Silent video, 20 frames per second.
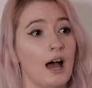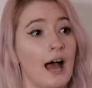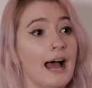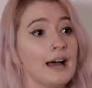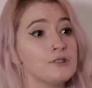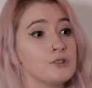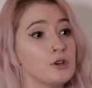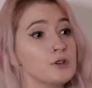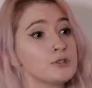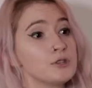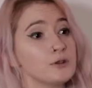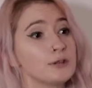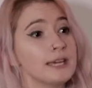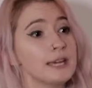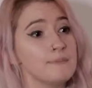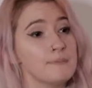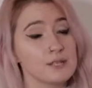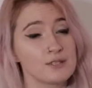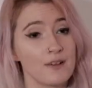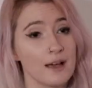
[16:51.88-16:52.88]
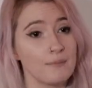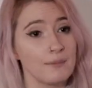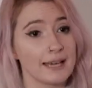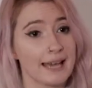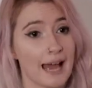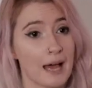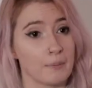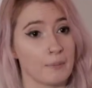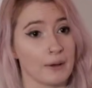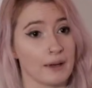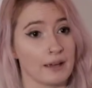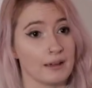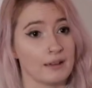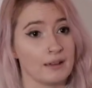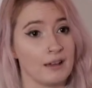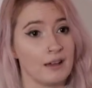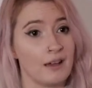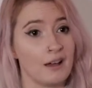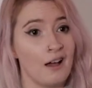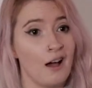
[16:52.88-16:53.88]
and also keep his family happy.
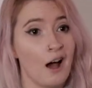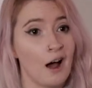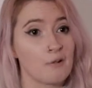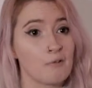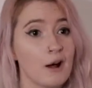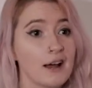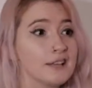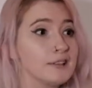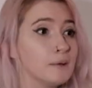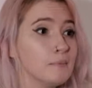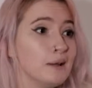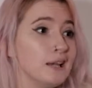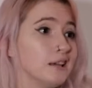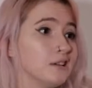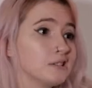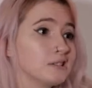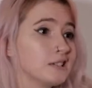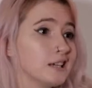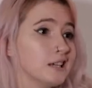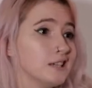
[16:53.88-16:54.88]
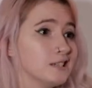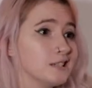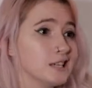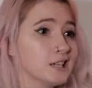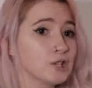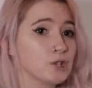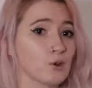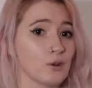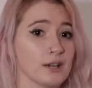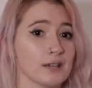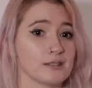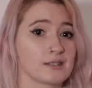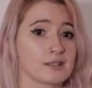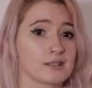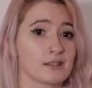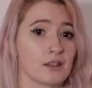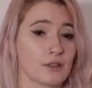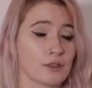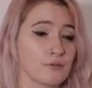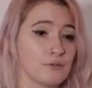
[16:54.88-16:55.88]
I write them a little D&D
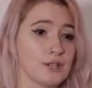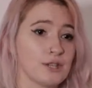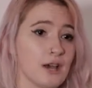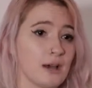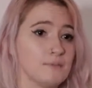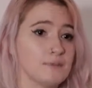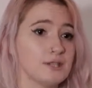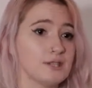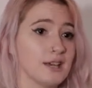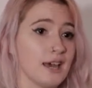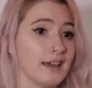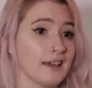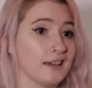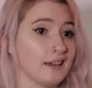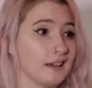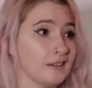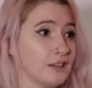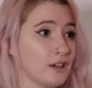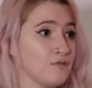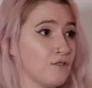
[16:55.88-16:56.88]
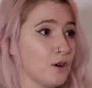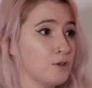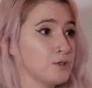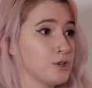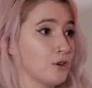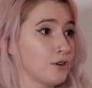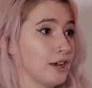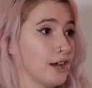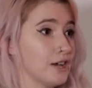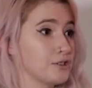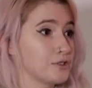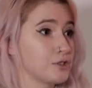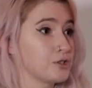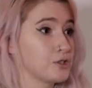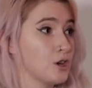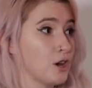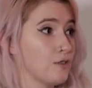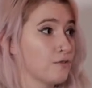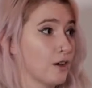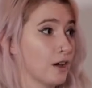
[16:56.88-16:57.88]
choice 3 times a day, and they vote on it as a
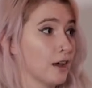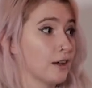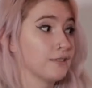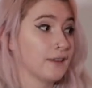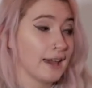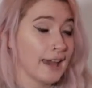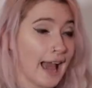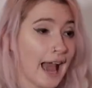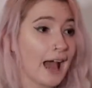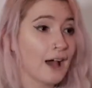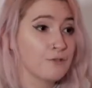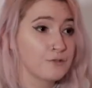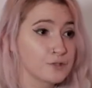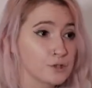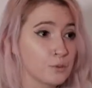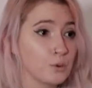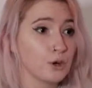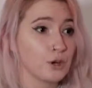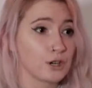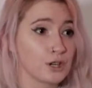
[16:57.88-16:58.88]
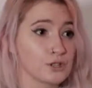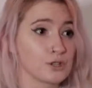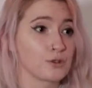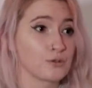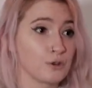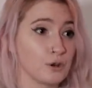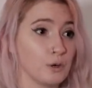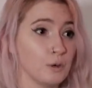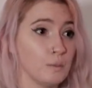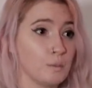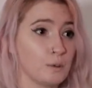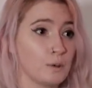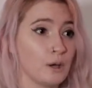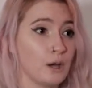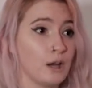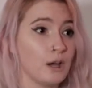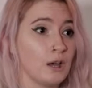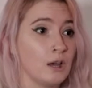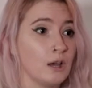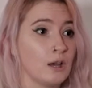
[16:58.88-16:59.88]
server, and they have to work as a group.
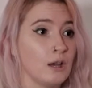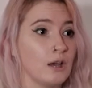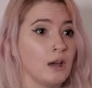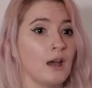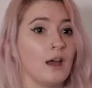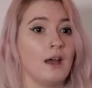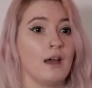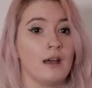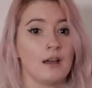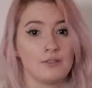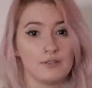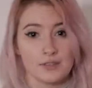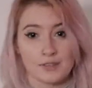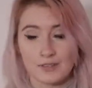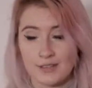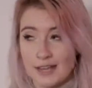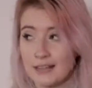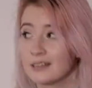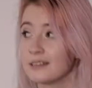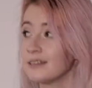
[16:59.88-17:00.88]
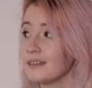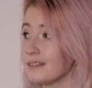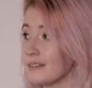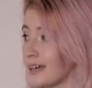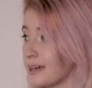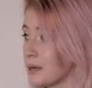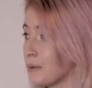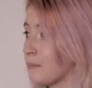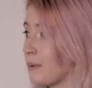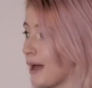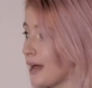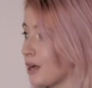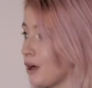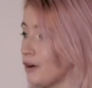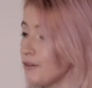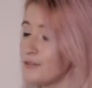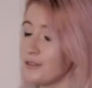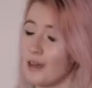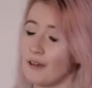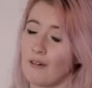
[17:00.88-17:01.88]
The second that they can pay
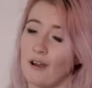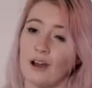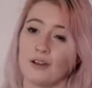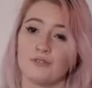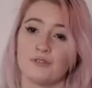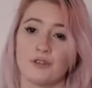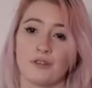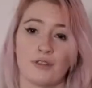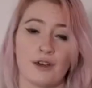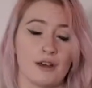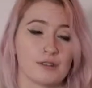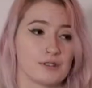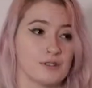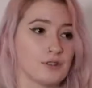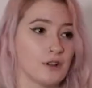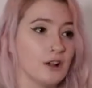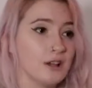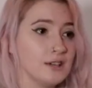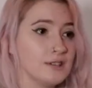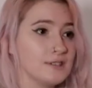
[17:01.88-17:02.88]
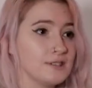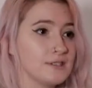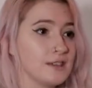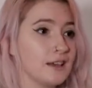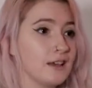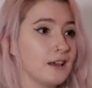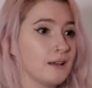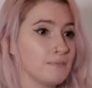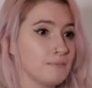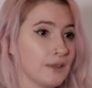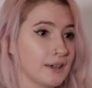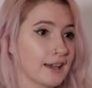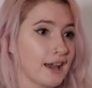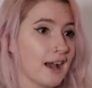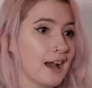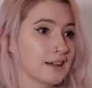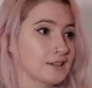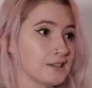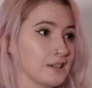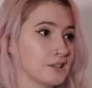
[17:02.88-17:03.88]
off their $100,000, they
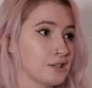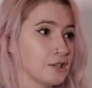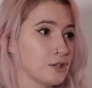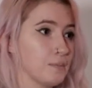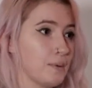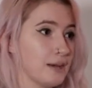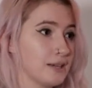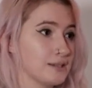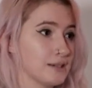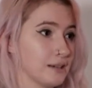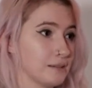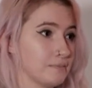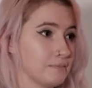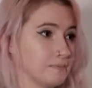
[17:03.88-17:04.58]
get access to the beta.